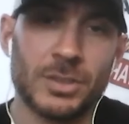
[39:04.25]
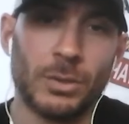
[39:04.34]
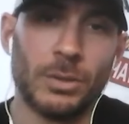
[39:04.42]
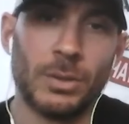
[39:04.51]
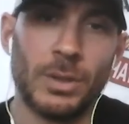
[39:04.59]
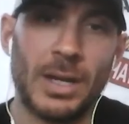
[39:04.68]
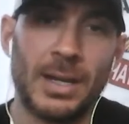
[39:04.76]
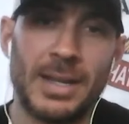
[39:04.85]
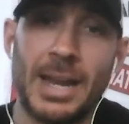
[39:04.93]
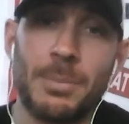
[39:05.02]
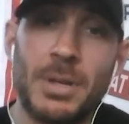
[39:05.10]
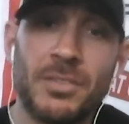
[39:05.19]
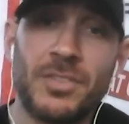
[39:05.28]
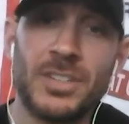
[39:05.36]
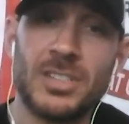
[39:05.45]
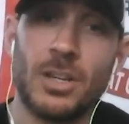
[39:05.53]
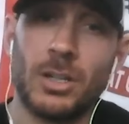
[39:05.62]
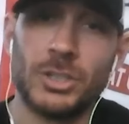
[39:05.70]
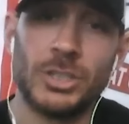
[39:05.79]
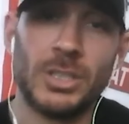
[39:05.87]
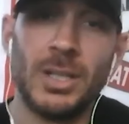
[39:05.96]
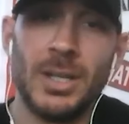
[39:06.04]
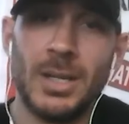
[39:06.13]
So anatomy and
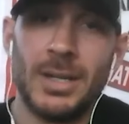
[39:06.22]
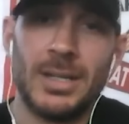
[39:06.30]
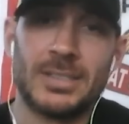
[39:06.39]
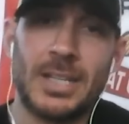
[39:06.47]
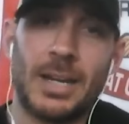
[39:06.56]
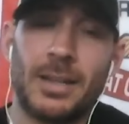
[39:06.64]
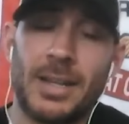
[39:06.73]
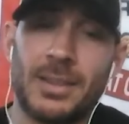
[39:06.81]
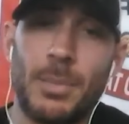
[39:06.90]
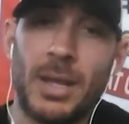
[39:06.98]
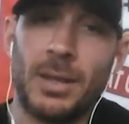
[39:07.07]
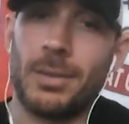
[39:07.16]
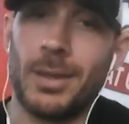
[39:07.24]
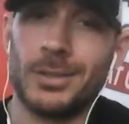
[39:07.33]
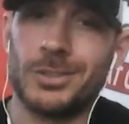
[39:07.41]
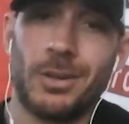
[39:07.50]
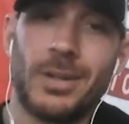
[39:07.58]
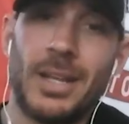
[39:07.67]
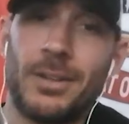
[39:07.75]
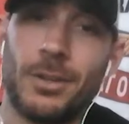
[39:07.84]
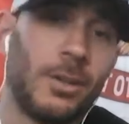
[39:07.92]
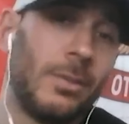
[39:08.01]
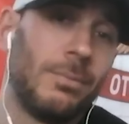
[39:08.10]
physiology is kind of the main thing. Start getting
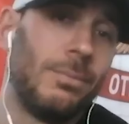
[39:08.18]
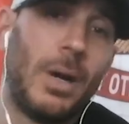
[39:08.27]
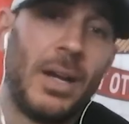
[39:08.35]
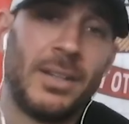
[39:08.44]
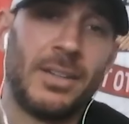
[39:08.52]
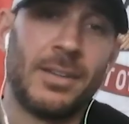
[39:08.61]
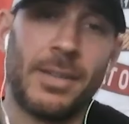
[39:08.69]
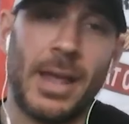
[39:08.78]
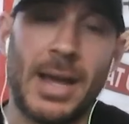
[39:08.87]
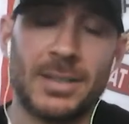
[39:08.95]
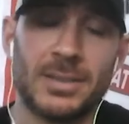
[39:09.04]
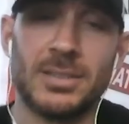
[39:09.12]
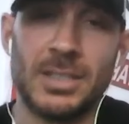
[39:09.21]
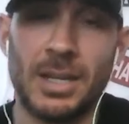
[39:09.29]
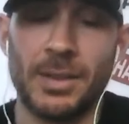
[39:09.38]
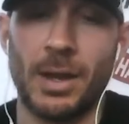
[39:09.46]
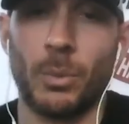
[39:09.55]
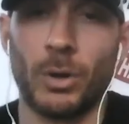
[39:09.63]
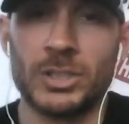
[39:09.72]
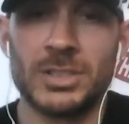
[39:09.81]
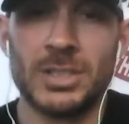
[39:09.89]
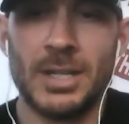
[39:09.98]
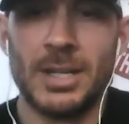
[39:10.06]
your mind into that and see how that
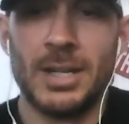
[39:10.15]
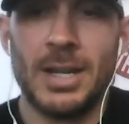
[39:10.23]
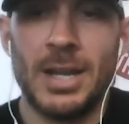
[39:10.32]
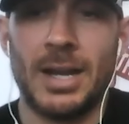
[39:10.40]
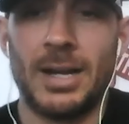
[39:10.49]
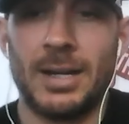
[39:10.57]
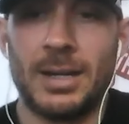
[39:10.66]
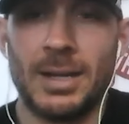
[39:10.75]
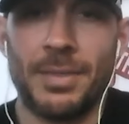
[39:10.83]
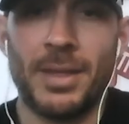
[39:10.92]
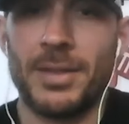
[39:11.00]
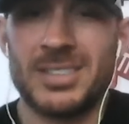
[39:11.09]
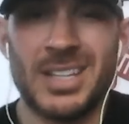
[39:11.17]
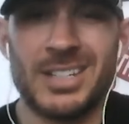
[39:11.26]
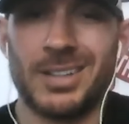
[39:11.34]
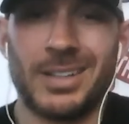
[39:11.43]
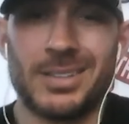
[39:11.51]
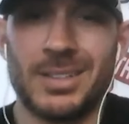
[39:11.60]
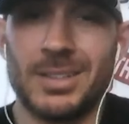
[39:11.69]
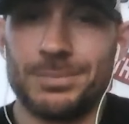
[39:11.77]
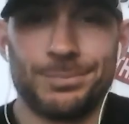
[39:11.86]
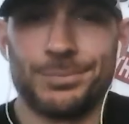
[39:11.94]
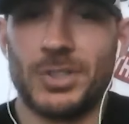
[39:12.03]
works. And then they send you
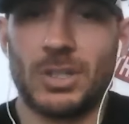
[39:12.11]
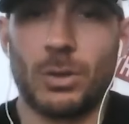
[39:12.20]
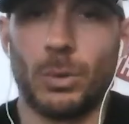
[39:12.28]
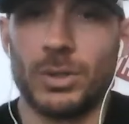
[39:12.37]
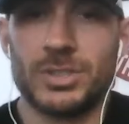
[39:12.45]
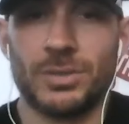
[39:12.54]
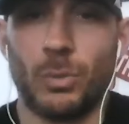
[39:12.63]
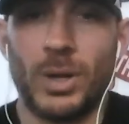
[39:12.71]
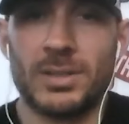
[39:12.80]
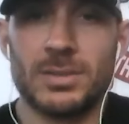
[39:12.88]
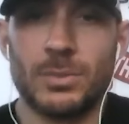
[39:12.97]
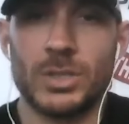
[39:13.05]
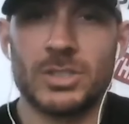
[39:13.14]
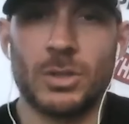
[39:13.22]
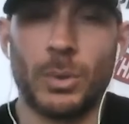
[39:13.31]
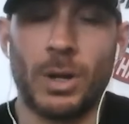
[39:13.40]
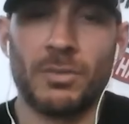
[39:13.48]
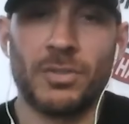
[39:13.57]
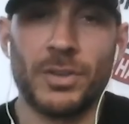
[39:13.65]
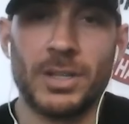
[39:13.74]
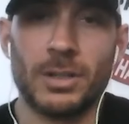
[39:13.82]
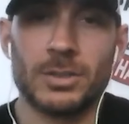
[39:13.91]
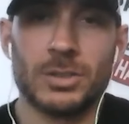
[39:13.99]
the course of what's going on for
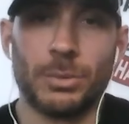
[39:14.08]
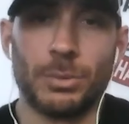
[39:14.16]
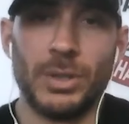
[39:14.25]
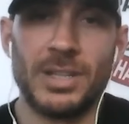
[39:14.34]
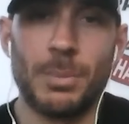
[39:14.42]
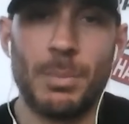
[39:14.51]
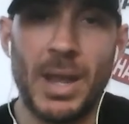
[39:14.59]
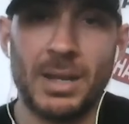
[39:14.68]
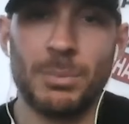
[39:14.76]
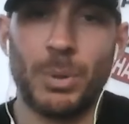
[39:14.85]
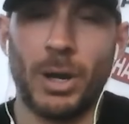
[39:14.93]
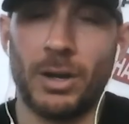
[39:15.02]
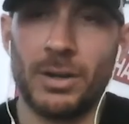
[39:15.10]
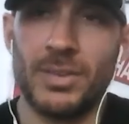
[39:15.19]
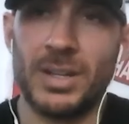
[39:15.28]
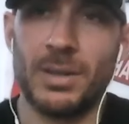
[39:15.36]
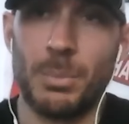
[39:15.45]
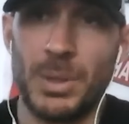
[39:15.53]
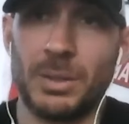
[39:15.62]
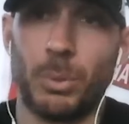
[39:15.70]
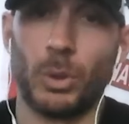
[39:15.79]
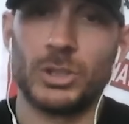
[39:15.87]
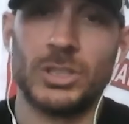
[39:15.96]
the year. So really the main part of it, the
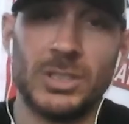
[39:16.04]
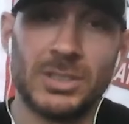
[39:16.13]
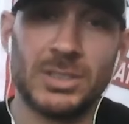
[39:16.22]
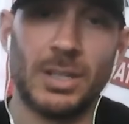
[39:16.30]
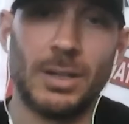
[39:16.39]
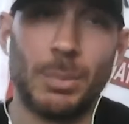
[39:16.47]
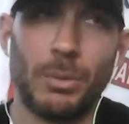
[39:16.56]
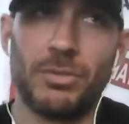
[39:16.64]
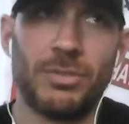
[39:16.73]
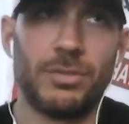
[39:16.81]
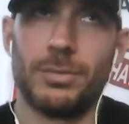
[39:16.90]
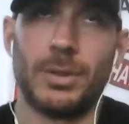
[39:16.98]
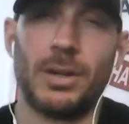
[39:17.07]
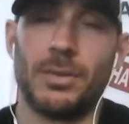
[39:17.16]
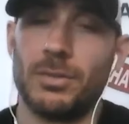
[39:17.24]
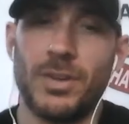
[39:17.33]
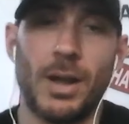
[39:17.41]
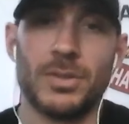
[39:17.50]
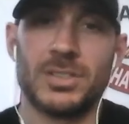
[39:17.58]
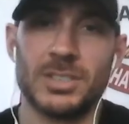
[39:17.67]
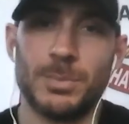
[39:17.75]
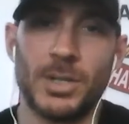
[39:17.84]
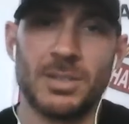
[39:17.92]
big portion is 5 or
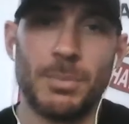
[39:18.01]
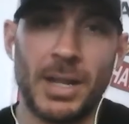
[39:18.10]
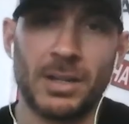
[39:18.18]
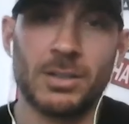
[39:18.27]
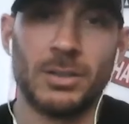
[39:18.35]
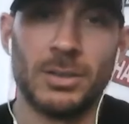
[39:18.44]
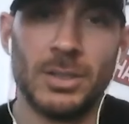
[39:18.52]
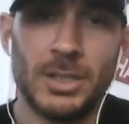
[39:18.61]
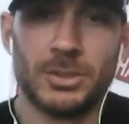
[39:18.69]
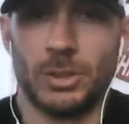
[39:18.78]
6 months of medical.